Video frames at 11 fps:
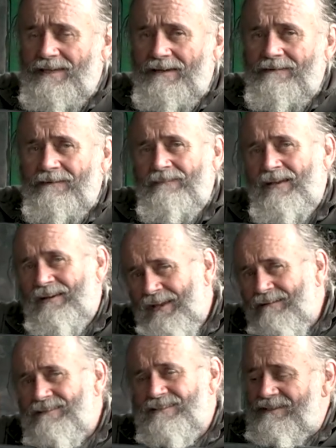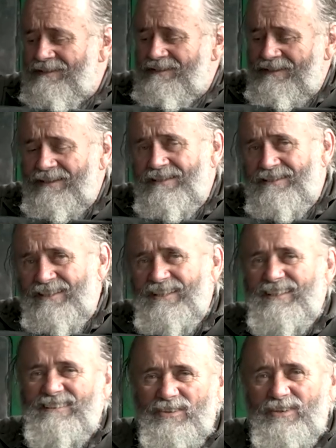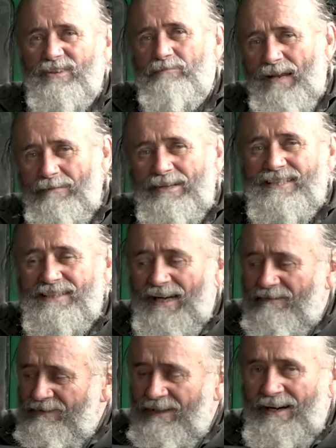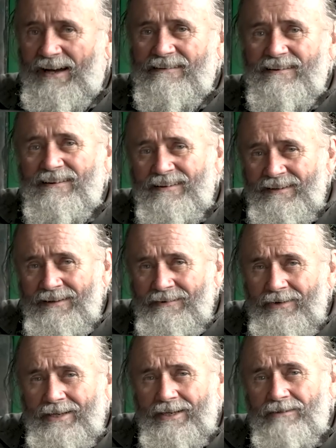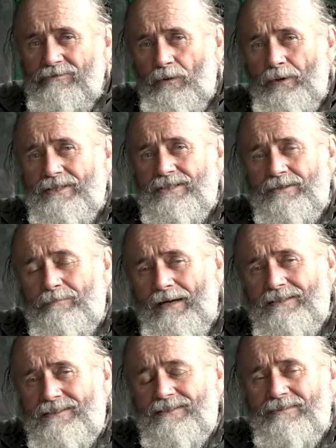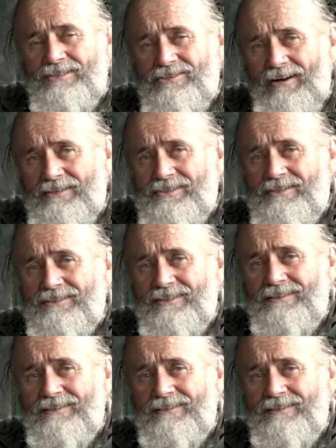So now it's just the easy sort of plumbing stuff, you know, reading 42 pages of instructions